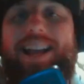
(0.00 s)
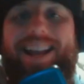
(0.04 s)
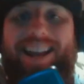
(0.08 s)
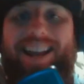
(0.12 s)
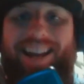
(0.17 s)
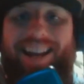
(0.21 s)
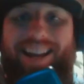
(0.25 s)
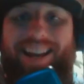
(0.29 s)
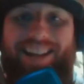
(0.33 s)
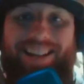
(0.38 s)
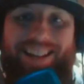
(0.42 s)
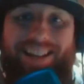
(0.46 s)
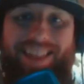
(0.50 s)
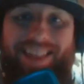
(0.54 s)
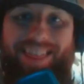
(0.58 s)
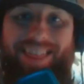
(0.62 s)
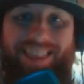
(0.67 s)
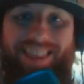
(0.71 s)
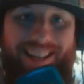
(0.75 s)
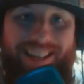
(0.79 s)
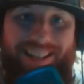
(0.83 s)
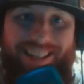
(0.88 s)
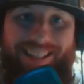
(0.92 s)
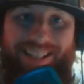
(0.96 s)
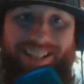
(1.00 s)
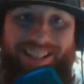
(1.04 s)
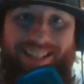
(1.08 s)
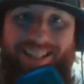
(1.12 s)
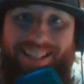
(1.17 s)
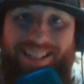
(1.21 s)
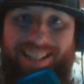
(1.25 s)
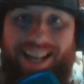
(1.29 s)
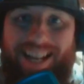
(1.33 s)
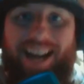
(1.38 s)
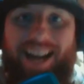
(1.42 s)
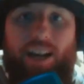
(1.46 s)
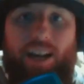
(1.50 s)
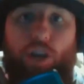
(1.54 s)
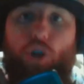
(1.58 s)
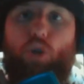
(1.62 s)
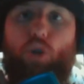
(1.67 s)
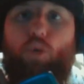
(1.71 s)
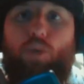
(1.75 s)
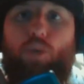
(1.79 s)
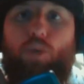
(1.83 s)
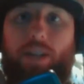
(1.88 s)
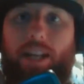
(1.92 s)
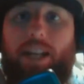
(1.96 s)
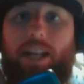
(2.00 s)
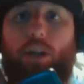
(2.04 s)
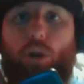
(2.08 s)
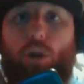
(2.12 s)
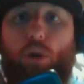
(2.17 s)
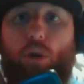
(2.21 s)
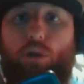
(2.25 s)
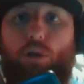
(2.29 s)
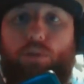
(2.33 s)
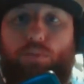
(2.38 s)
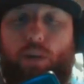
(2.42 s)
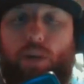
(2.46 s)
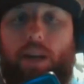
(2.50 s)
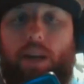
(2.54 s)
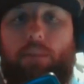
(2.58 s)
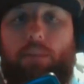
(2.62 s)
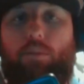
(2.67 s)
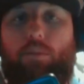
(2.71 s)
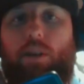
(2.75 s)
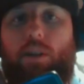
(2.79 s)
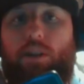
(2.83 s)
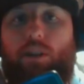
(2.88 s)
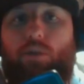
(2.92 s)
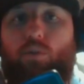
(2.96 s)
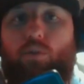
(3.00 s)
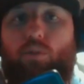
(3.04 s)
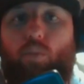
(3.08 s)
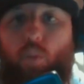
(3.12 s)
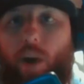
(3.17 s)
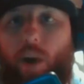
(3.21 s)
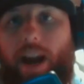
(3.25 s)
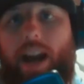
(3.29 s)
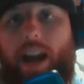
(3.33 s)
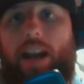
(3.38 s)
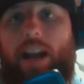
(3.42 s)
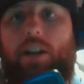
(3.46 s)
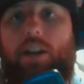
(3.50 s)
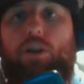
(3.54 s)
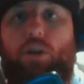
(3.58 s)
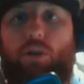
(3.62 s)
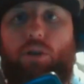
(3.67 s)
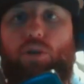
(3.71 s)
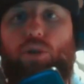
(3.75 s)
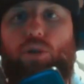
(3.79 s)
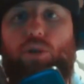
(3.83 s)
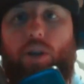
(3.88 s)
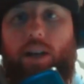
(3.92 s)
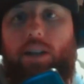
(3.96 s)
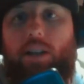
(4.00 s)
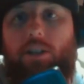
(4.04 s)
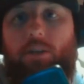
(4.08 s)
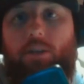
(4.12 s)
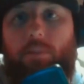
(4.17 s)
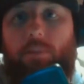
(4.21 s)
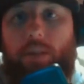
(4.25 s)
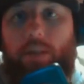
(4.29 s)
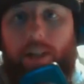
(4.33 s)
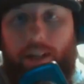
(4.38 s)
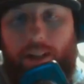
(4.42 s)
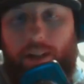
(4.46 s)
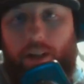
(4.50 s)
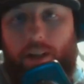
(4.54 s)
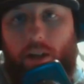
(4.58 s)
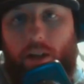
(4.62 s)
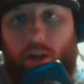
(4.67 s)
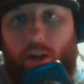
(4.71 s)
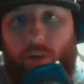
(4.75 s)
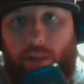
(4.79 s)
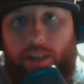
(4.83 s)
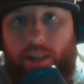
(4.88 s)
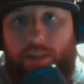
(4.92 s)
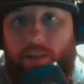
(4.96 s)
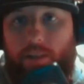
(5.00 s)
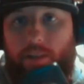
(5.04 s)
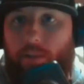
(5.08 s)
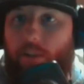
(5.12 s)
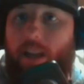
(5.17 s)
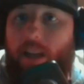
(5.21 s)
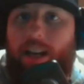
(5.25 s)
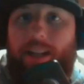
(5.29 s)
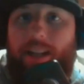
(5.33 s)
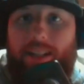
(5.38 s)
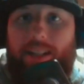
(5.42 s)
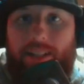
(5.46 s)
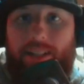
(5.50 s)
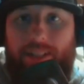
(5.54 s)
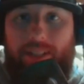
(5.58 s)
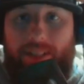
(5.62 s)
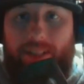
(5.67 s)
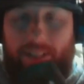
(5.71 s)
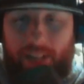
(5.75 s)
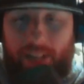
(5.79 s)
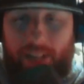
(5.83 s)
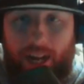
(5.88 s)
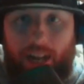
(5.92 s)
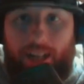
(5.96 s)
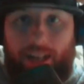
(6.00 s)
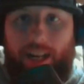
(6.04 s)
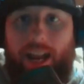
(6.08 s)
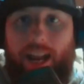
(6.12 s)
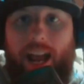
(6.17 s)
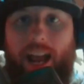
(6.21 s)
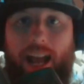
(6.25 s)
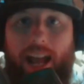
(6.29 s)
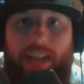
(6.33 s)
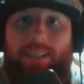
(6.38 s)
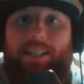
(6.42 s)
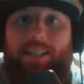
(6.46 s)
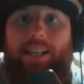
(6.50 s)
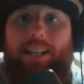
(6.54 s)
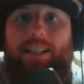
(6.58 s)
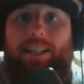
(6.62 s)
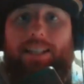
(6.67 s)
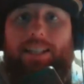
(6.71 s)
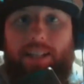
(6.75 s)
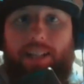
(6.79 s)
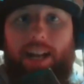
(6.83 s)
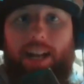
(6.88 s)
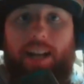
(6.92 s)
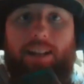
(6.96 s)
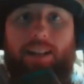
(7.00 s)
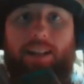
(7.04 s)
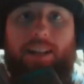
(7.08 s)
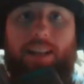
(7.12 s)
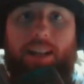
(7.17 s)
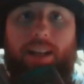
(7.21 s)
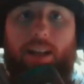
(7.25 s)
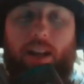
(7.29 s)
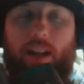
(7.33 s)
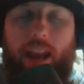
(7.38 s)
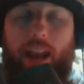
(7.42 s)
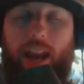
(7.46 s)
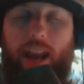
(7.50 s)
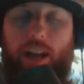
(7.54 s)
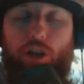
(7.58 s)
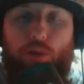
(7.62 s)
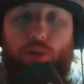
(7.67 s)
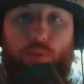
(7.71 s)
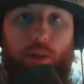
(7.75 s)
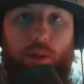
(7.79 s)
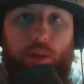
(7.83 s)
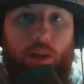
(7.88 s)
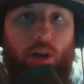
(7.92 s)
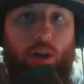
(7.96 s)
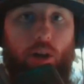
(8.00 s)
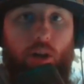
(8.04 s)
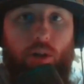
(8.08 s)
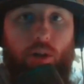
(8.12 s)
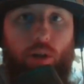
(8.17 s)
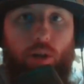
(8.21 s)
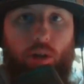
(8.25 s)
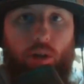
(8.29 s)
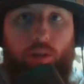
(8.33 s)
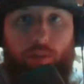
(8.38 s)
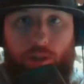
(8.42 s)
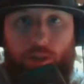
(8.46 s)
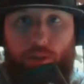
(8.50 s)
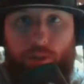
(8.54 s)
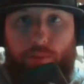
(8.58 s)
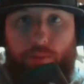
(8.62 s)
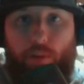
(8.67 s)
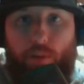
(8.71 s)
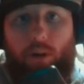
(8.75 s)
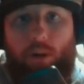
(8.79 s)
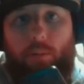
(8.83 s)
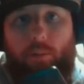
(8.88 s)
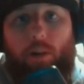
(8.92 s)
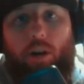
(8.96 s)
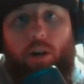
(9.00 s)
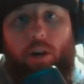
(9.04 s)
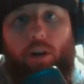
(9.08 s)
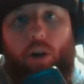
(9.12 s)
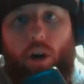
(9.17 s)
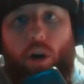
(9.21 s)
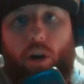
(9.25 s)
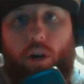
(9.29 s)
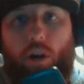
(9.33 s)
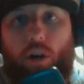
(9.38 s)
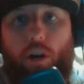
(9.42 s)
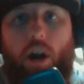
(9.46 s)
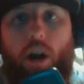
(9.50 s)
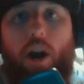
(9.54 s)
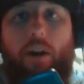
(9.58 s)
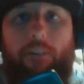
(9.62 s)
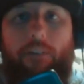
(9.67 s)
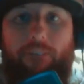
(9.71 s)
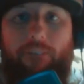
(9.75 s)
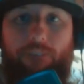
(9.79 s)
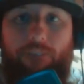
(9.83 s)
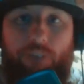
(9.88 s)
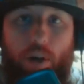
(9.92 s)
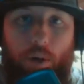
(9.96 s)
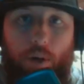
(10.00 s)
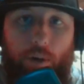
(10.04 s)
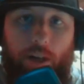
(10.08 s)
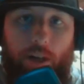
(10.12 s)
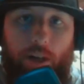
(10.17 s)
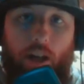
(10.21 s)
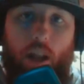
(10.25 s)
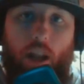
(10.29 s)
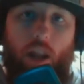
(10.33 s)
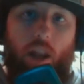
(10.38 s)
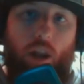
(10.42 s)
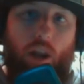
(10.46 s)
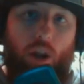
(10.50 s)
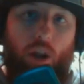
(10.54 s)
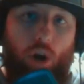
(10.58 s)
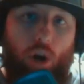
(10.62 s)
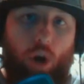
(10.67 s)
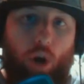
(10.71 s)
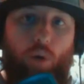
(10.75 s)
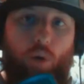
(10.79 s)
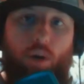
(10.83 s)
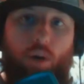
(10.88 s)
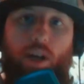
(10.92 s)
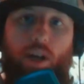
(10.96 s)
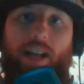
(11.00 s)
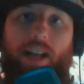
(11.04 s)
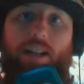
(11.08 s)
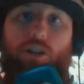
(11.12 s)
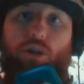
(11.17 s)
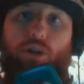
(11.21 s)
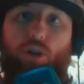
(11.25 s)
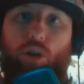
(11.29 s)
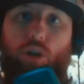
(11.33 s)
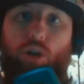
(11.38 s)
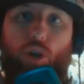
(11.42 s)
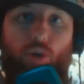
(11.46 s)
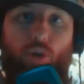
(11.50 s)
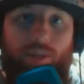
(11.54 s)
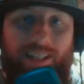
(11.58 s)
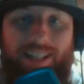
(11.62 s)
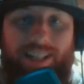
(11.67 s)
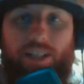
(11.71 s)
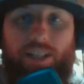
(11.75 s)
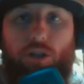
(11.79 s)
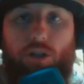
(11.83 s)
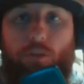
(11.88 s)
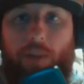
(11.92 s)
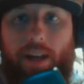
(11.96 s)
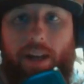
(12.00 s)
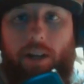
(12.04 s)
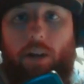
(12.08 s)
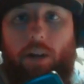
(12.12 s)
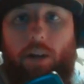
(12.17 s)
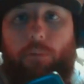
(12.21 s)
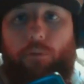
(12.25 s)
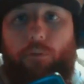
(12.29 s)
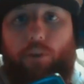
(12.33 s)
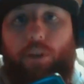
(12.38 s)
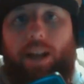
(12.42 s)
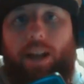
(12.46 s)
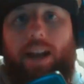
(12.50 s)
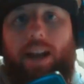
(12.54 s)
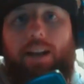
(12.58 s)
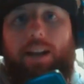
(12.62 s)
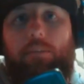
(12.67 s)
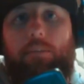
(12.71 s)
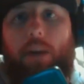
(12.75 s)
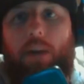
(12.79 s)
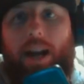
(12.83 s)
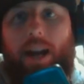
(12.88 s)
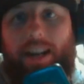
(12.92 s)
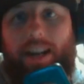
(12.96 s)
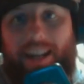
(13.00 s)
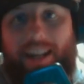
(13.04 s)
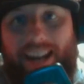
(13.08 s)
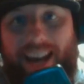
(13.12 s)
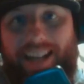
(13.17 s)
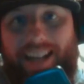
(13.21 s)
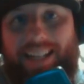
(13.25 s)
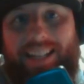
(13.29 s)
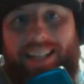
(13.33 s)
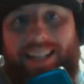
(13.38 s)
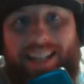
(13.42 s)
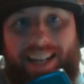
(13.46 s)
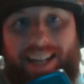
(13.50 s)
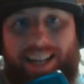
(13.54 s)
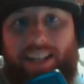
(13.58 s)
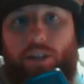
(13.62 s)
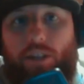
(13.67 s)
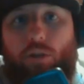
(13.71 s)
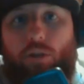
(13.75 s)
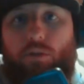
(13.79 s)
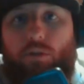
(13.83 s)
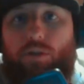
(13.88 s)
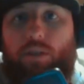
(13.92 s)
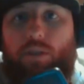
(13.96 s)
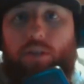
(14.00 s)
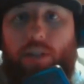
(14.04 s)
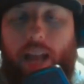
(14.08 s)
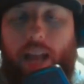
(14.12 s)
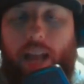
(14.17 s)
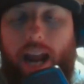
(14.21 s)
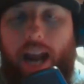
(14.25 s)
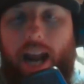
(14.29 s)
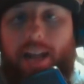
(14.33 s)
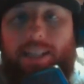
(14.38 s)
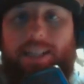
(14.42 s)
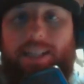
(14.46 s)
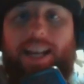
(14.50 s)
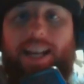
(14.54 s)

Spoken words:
in this deck. You need those breakpoints when you're trying to be an aggressive deck. As I said, the HP on all of these Pokemon are very low, and so you need to make up for that by getting in those attacks